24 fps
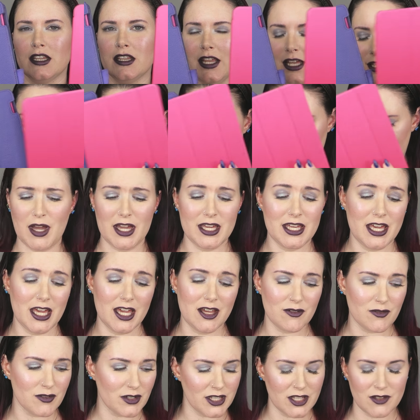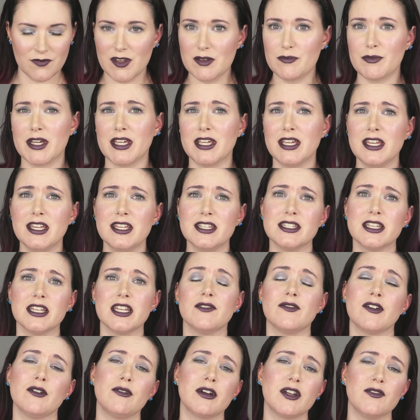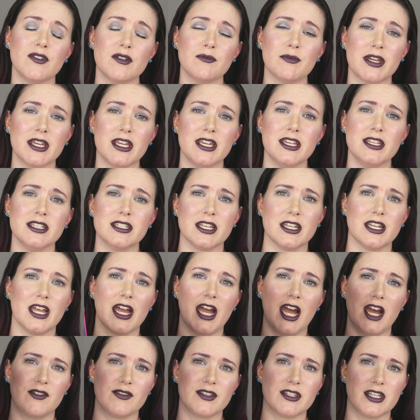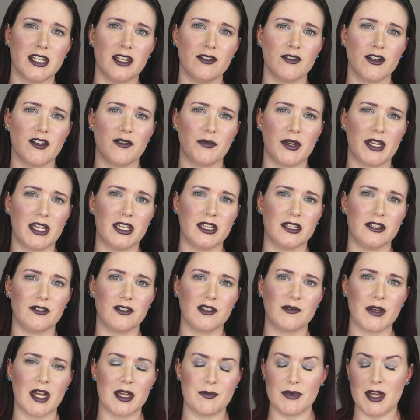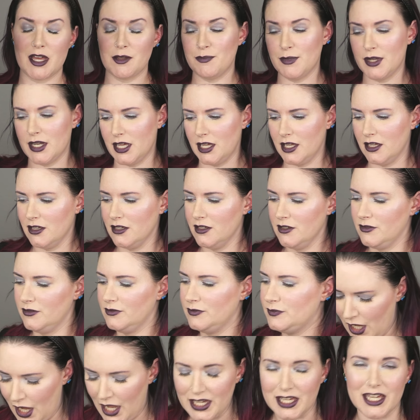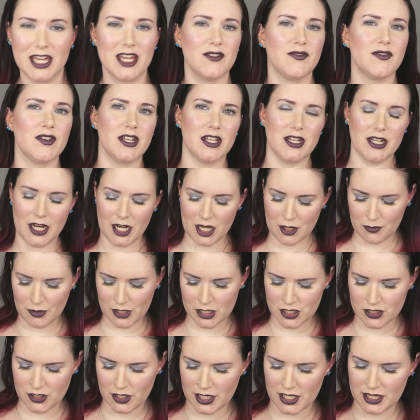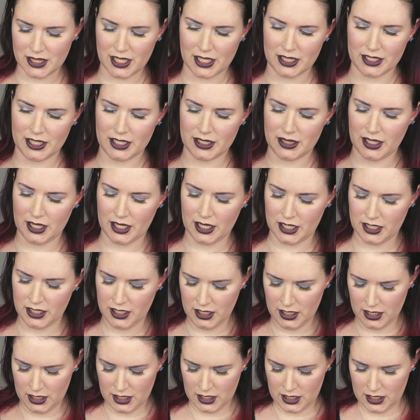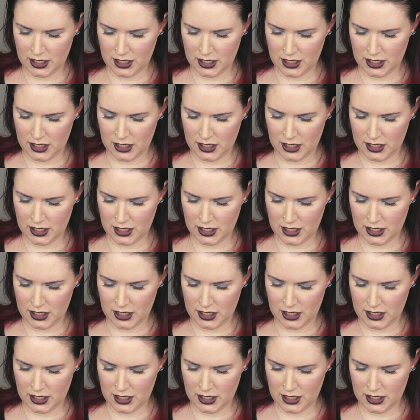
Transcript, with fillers: That's it. I can't really fit my keys in. If I want to fit my keys in, I have to get rid of my Kindle and my iPad mini. I can't fit in a hairbrush or anything like that.